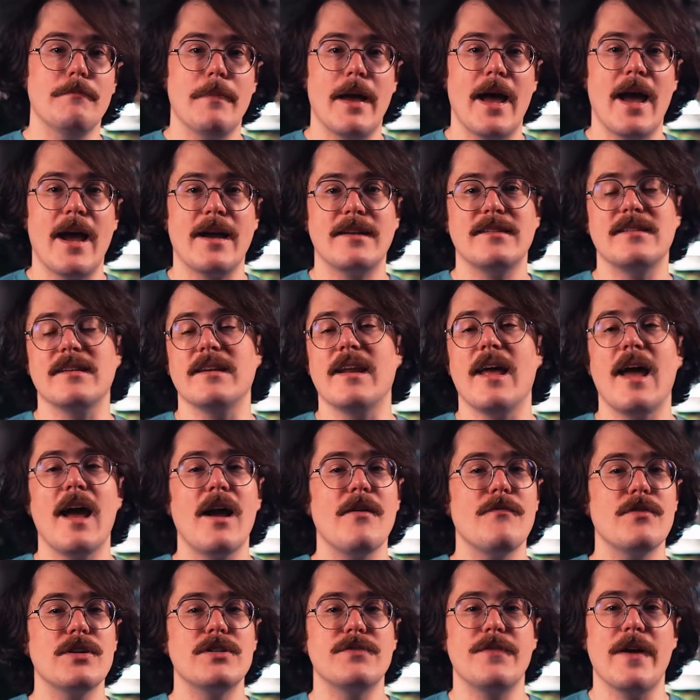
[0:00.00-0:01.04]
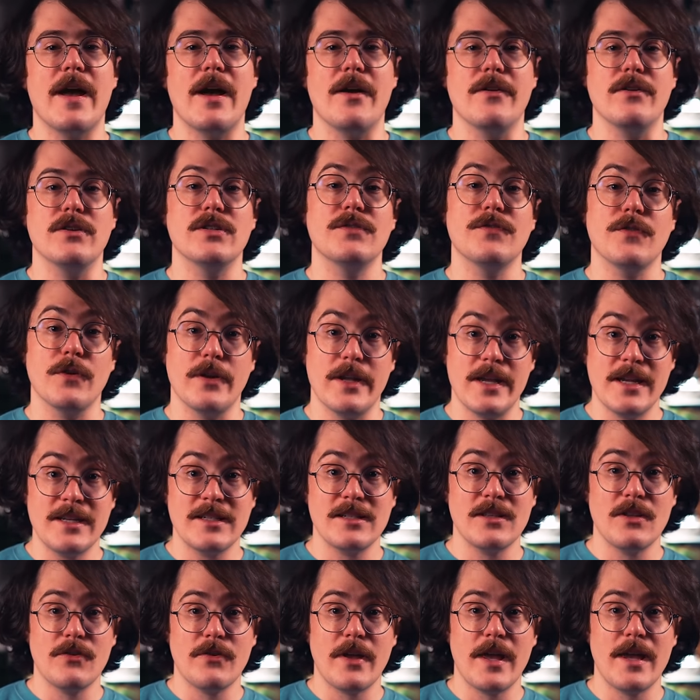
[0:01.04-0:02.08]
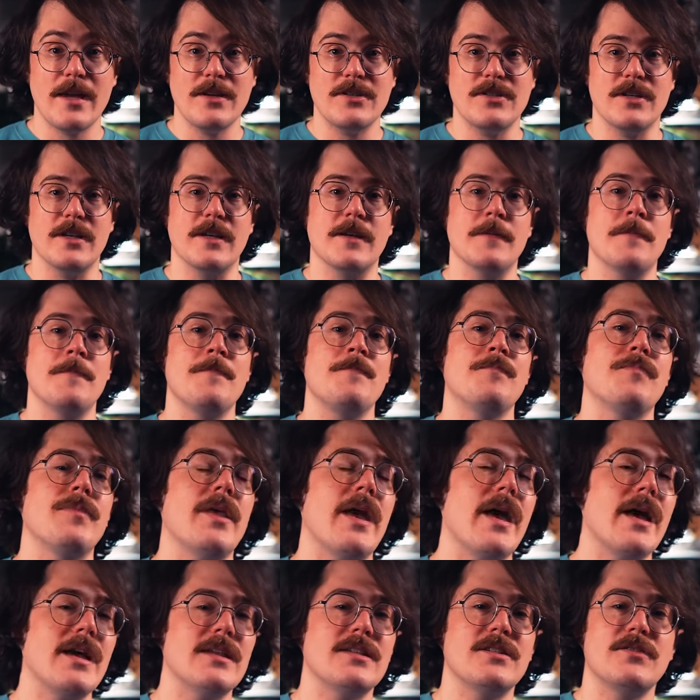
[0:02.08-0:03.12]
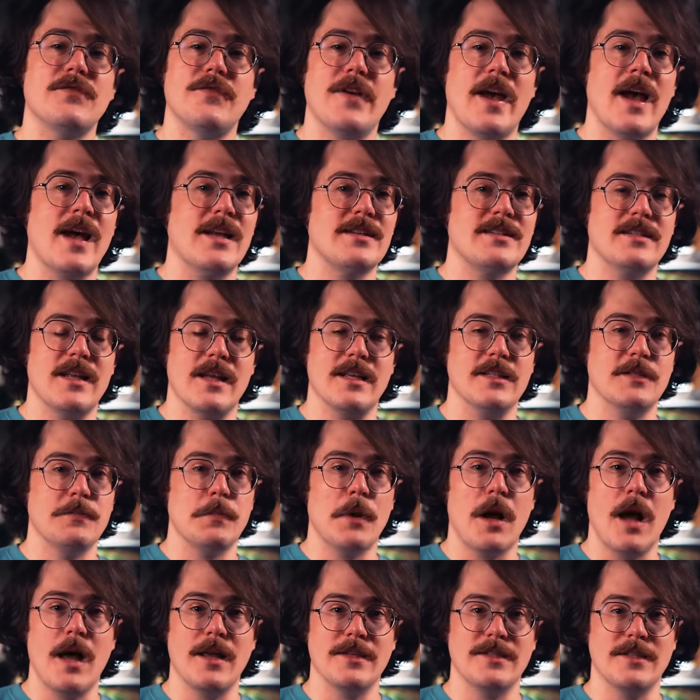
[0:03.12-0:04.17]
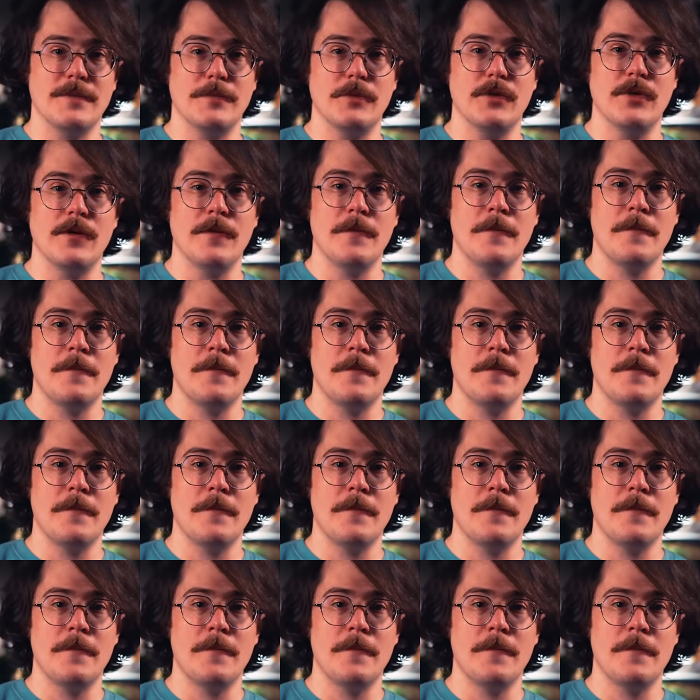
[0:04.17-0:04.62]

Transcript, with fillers: max, and average values for each location as fast as possible.